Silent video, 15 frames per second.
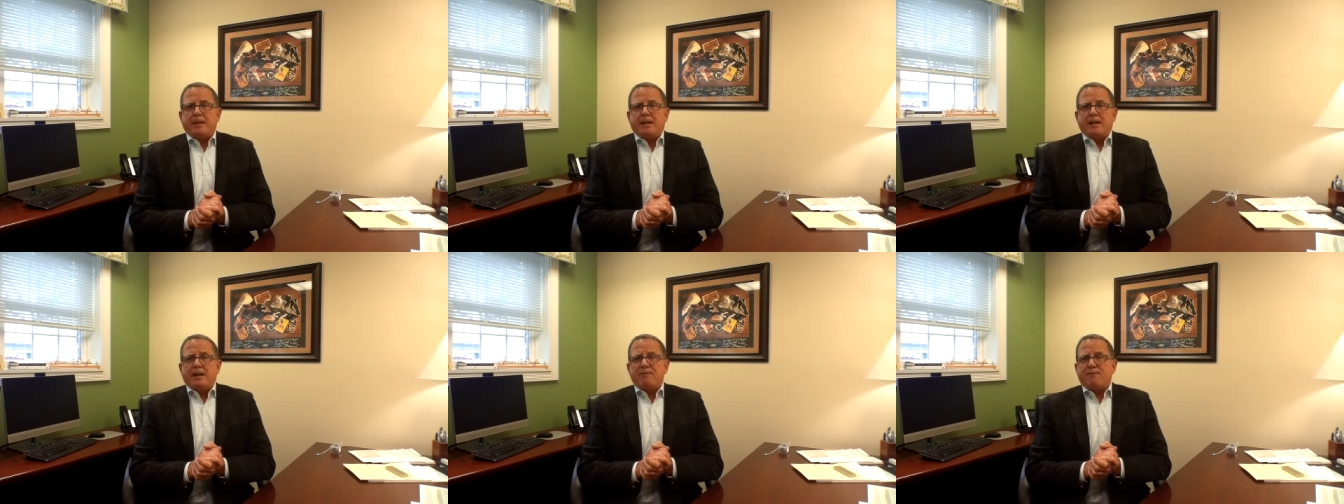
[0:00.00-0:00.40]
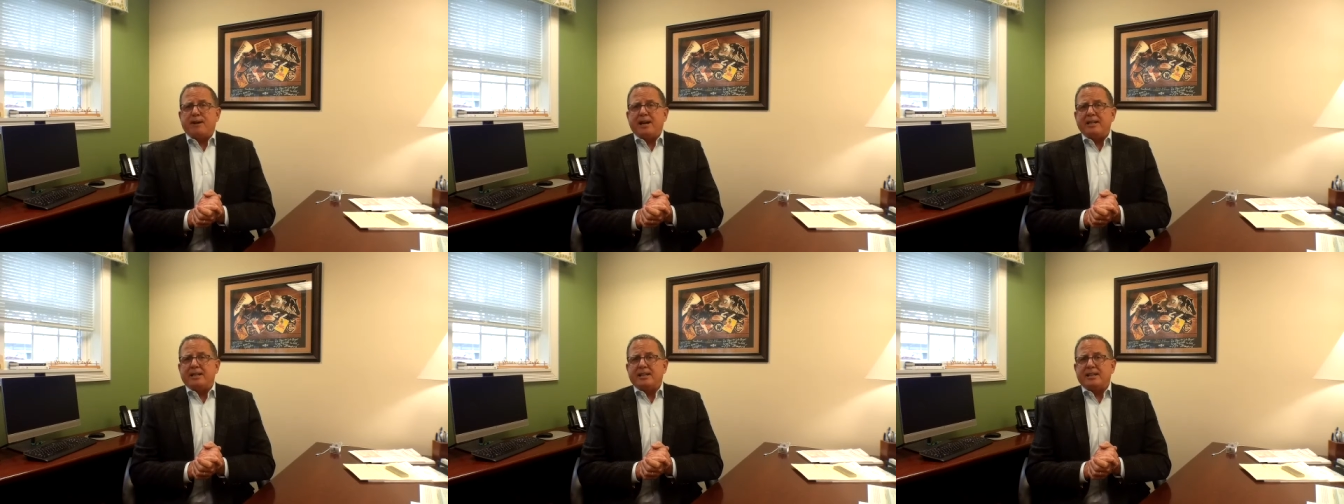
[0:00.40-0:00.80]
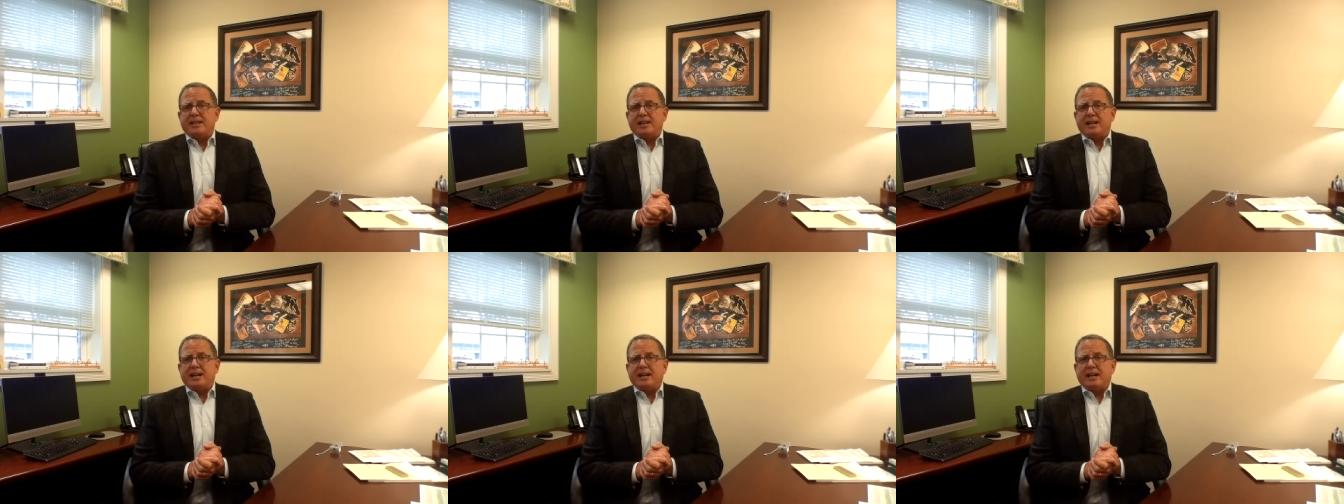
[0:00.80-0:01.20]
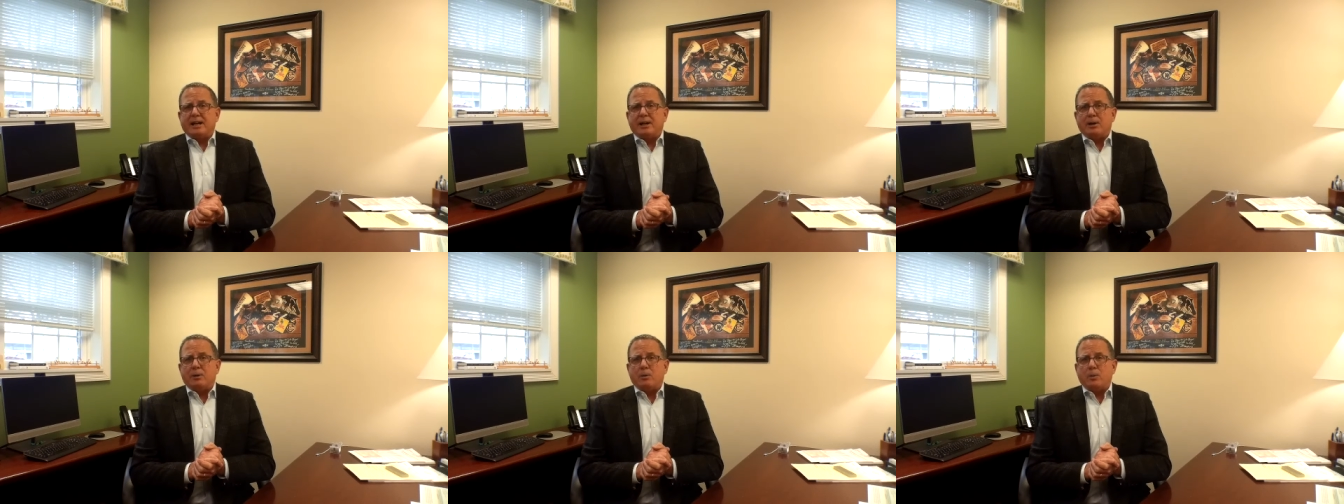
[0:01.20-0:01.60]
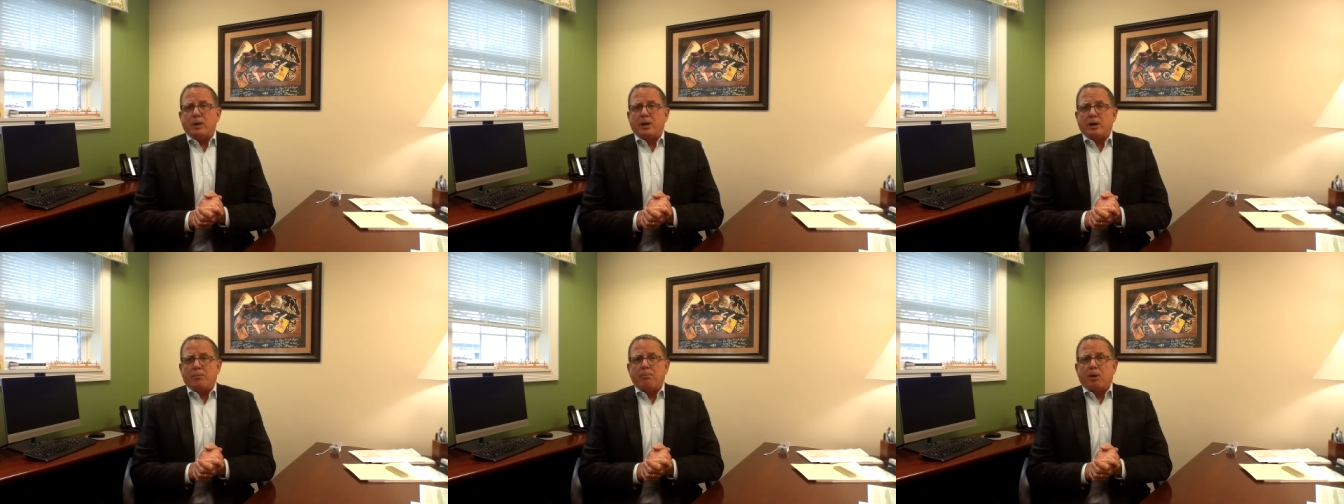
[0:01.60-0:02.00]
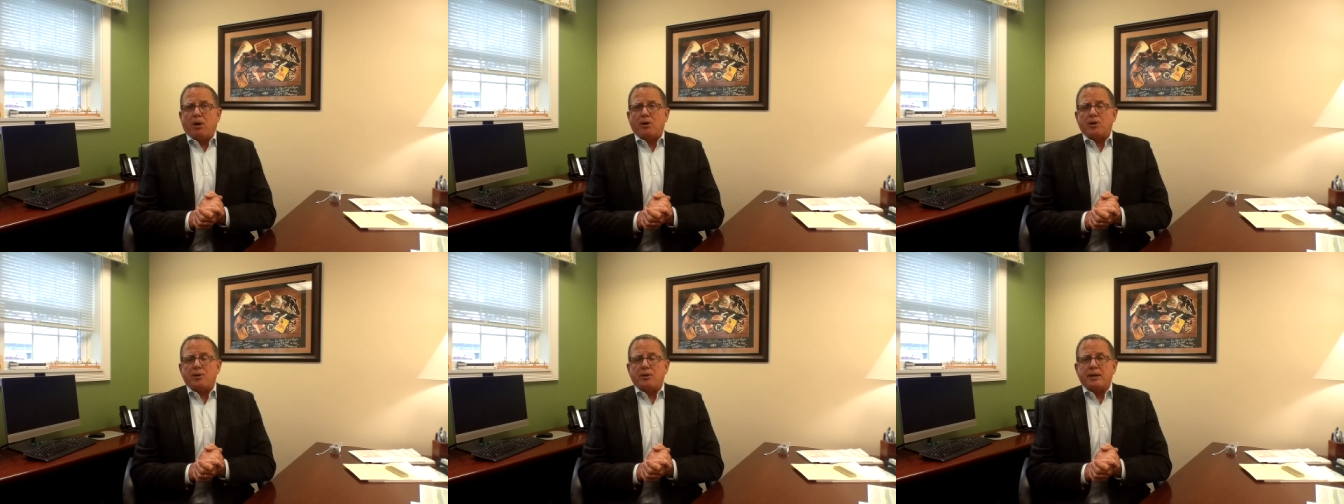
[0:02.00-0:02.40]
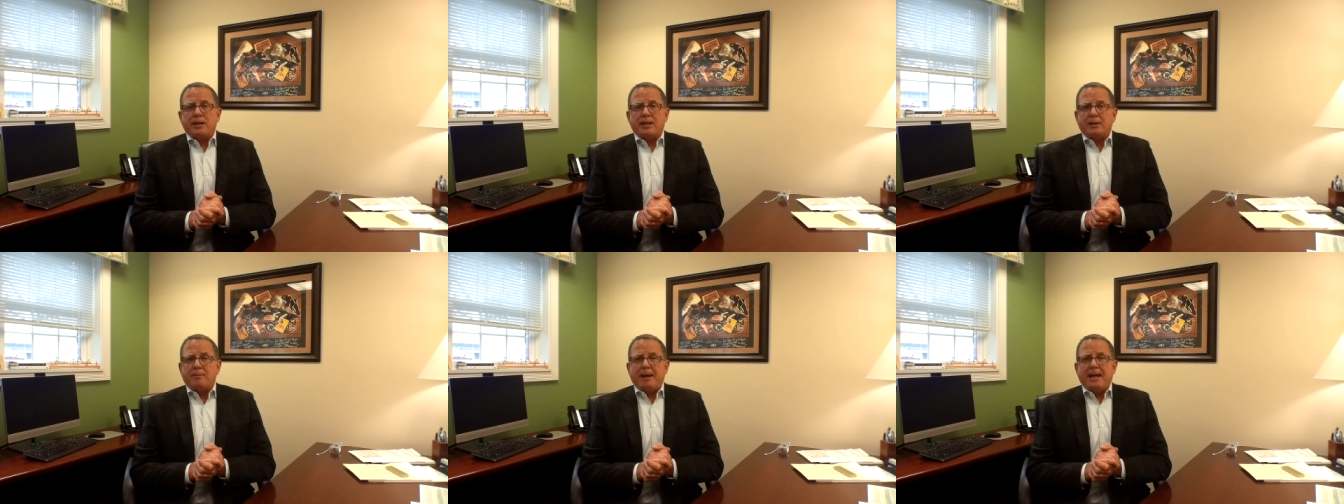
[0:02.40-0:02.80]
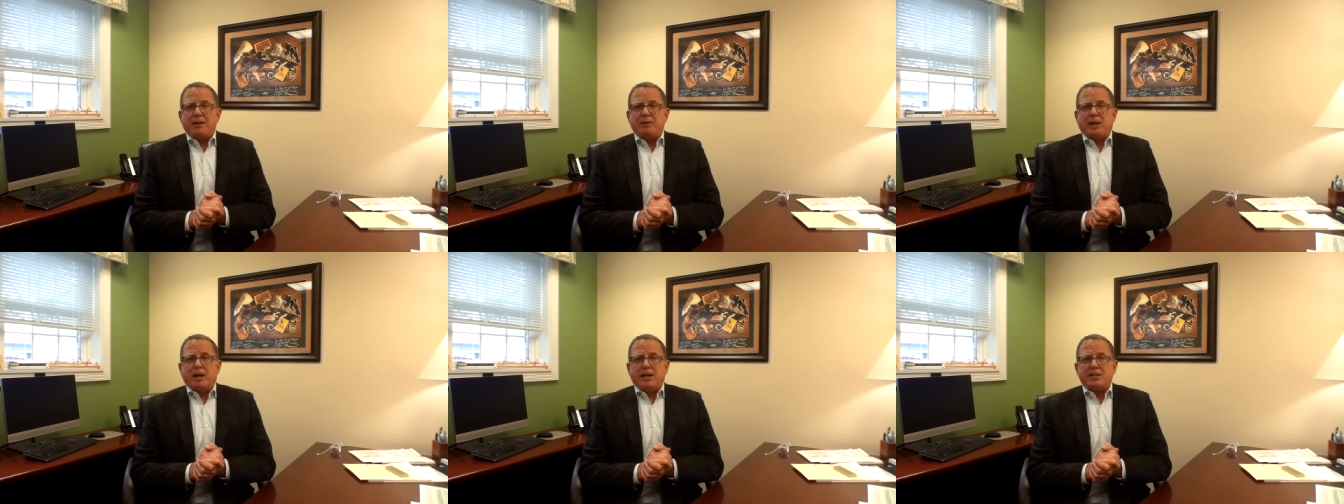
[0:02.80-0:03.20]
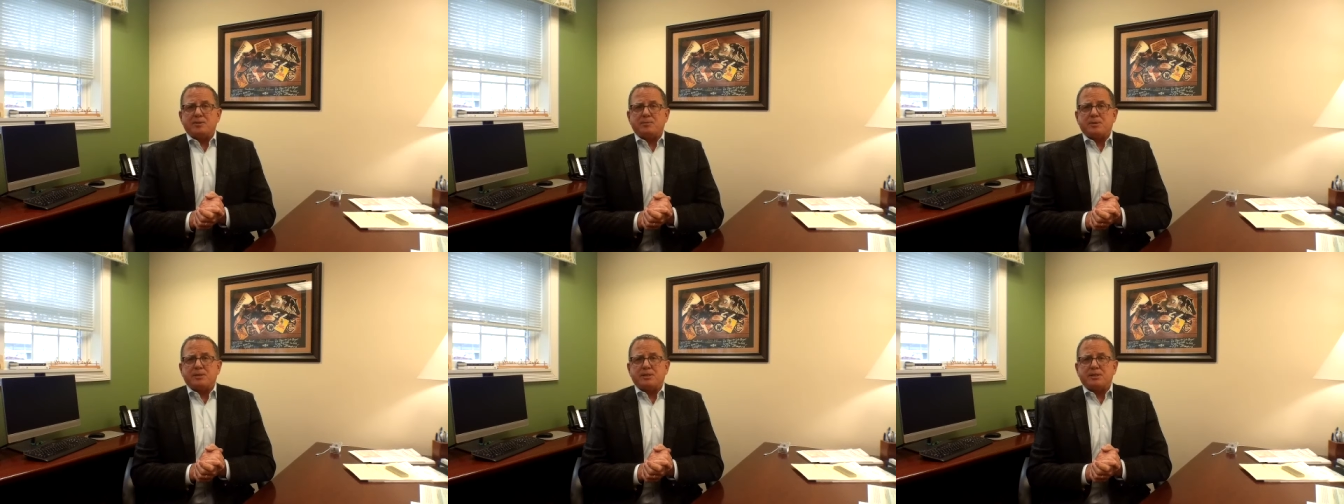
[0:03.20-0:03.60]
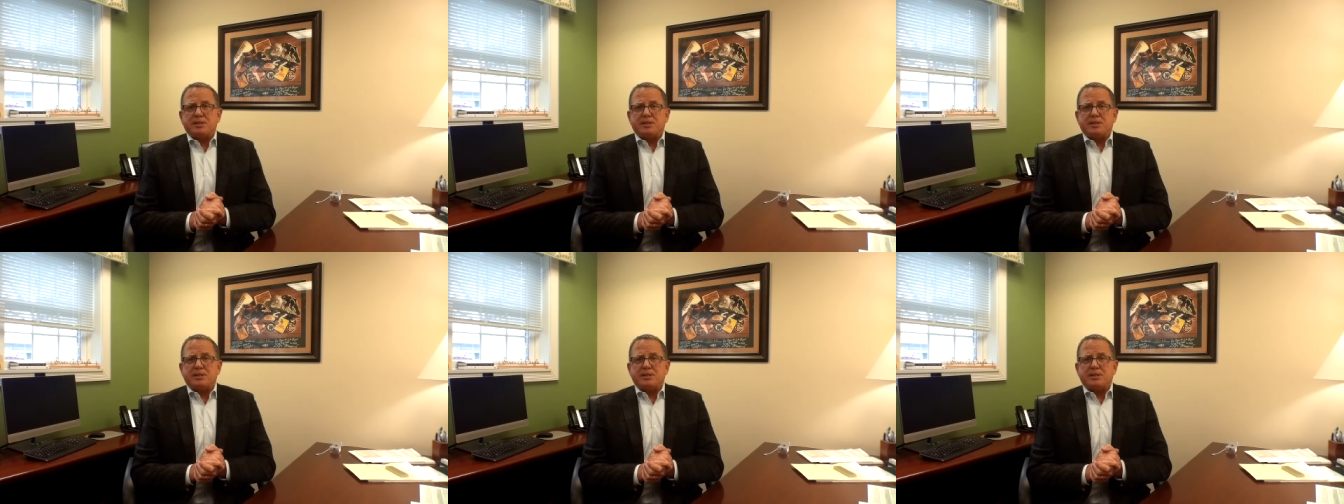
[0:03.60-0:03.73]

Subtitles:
And finally, we are a partner in Emmanuel Hospice,